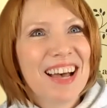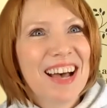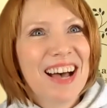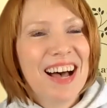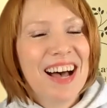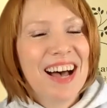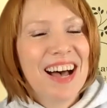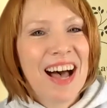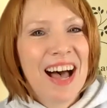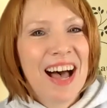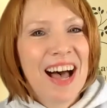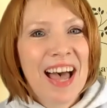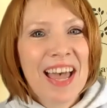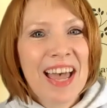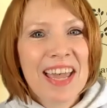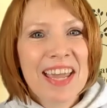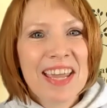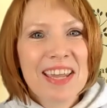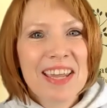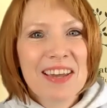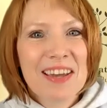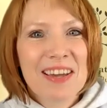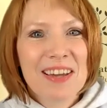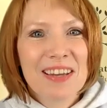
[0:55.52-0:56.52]

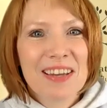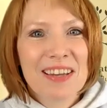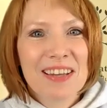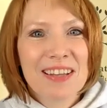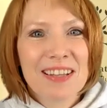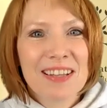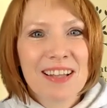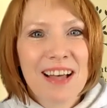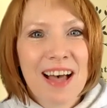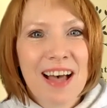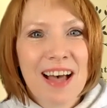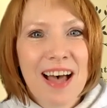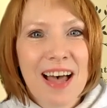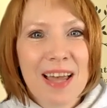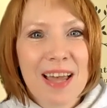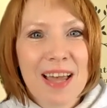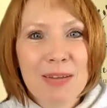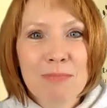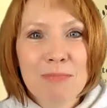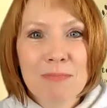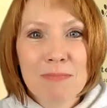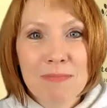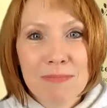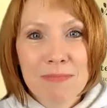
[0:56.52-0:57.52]
I
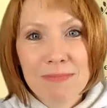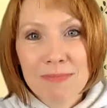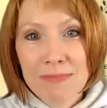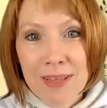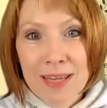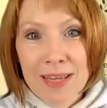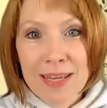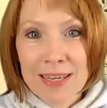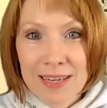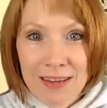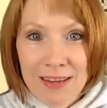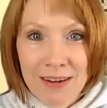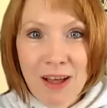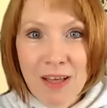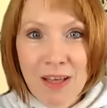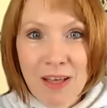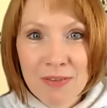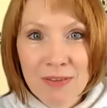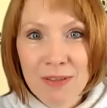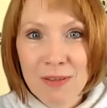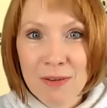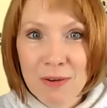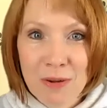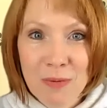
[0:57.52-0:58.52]
like get on
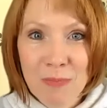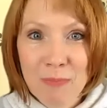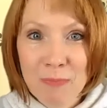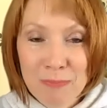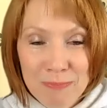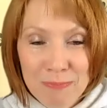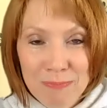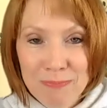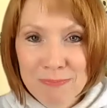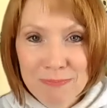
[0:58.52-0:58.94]
the little